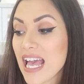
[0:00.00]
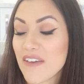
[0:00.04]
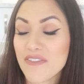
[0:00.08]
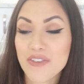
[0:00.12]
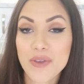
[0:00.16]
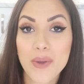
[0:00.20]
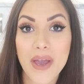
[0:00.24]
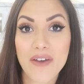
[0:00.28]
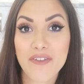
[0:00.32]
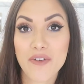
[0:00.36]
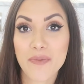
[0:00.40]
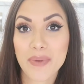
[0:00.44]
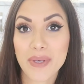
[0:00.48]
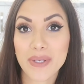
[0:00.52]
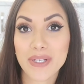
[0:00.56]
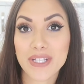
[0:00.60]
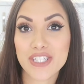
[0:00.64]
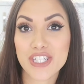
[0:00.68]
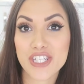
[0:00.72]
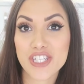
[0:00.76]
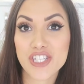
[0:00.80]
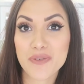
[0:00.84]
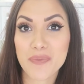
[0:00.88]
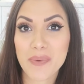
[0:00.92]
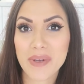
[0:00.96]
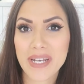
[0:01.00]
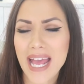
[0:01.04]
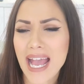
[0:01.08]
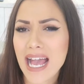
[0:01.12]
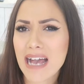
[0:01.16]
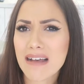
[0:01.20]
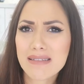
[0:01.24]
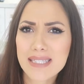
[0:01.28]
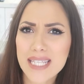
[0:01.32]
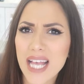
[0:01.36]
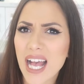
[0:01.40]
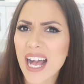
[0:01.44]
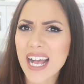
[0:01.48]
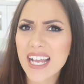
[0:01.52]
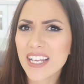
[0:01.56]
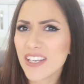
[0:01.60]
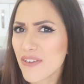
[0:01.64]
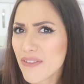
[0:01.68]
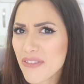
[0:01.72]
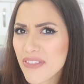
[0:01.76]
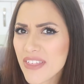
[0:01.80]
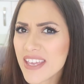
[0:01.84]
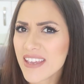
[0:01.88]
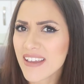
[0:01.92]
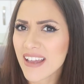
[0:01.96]
have you ever built a gingerbread house? I
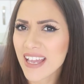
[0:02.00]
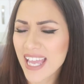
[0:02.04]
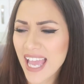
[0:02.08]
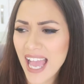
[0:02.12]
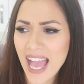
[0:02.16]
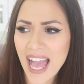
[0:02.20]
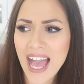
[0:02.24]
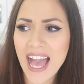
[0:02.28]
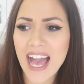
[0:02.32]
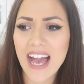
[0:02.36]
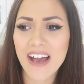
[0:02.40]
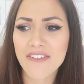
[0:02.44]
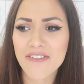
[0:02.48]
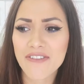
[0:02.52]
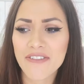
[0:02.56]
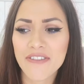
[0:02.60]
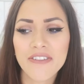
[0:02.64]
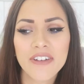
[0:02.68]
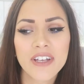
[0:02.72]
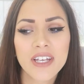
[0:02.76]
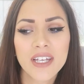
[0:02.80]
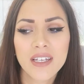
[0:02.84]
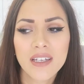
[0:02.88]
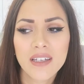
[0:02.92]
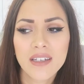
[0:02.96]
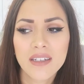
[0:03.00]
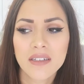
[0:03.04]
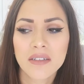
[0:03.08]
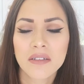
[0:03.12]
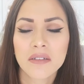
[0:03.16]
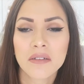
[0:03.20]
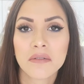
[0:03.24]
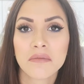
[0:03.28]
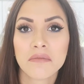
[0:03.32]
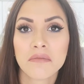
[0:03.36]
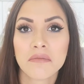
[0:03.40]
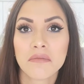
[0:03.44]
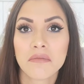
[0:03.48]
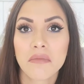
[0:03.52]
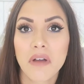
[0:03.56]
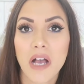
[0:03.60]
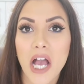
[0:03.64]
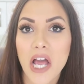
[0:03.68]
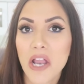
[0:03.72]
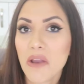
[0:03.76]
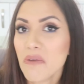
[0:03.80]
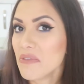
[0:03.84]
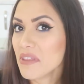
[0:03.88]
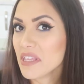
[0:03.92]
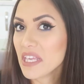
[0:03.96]
don't think I have.
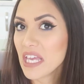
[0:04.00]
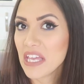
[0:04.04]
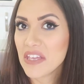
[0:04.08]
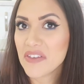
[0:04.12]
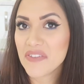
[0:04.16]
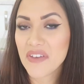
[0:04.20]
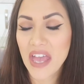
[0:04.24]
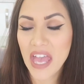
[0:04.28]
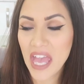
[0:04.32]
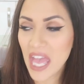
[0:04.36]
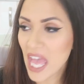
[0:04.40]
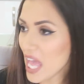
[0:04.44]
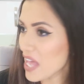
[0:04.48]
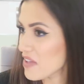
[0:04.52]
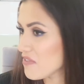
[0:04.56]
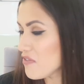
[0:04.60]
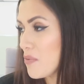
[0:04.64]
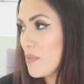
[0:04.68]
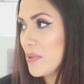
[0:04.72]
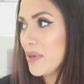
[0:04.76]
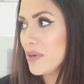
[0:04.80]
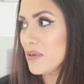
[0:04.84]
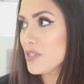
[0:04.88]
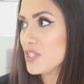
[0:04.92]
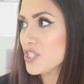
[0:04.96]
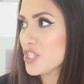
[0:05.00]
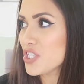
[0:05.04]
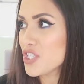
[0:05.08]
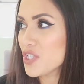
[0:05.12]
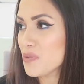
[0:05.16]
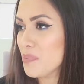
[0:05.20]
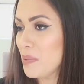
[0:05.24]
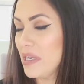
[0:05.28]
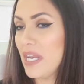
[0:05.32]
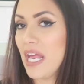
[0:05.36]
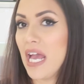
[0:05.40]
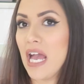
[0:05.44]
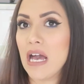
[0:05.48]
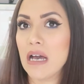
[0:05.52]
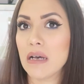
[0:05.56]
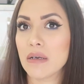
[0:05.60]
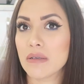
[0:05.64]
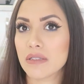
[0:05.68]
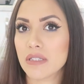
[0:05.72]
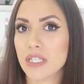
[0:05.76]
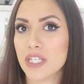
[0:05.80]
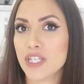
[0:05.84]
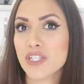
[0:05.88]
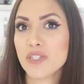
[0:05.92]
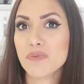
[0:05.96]
I don't think I've ever built a gingerbread
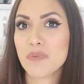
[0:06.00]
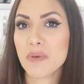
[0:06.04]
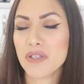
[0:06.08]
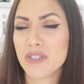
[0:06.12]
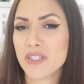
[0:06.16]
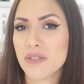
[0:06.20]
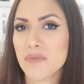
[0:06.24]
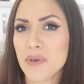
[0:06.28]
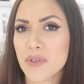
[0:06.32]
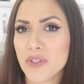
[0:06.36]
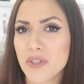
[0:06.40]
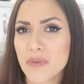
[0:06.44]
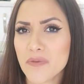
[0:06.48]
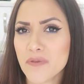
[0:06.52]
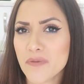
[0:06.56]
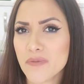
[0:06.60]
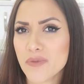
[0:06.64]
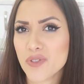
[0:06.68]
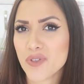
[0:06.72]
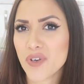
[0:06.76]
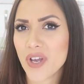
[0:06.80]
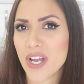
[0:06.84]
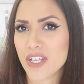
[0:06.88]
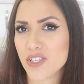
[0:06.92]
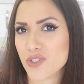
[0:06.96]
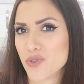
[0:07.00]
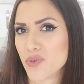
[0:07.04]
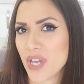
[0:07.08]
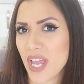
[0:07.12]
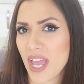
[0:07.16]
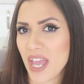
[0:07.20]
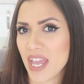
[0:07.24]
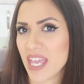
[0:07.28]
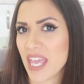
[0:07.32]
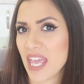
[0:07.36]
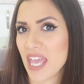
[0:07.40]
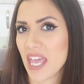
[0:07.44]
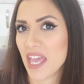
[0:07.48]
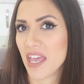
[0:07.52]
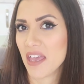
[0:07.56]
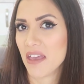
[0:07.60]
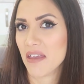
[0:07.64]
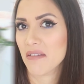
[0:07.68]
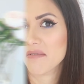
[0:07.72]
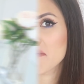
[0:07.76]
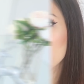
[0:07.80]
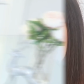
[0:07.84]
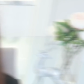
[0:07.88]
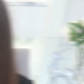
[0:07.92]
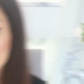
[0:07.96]
house. Are you supposed to build them from scratch or get a kit?
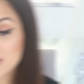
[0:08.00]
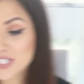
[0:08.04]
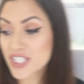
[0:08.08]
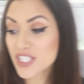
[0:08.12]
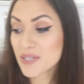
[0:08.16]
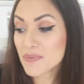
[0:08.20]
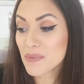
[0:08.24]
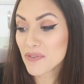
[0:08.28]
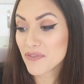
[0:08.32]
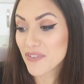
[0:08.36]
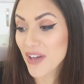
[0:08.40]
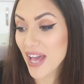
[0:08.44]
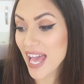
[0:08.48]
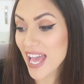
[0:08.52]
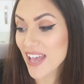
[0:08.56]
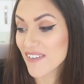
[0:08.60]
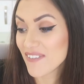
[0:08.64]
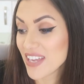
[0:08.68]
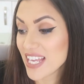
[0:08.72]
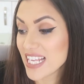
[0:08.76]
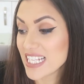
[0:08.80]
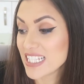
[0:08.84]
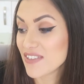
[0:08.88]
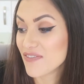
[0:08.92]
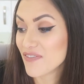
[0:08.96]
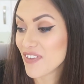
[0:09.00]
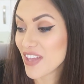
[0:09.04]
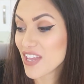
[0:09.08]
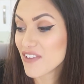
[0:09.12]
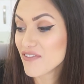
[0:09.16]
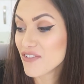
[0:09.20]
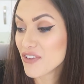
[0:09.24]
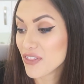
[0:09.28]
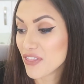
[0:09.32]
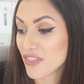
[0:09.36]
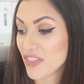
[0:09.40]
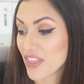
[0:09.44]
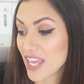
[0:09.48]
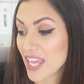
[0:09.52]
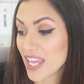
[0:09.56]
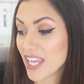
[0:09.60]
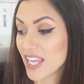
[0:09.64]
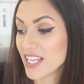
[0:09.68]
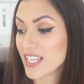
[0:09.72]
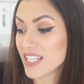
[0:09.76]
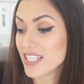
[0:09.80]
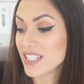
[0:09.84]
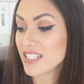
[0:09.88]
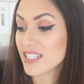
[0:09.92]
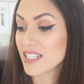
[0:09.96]
Question number five is, favorite
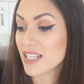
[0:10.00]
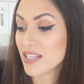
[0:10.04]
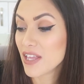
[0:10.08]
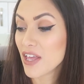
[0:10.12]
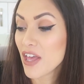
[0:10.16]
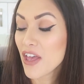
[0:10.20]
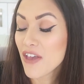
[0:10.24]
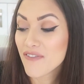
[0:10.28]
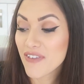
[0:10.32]
thing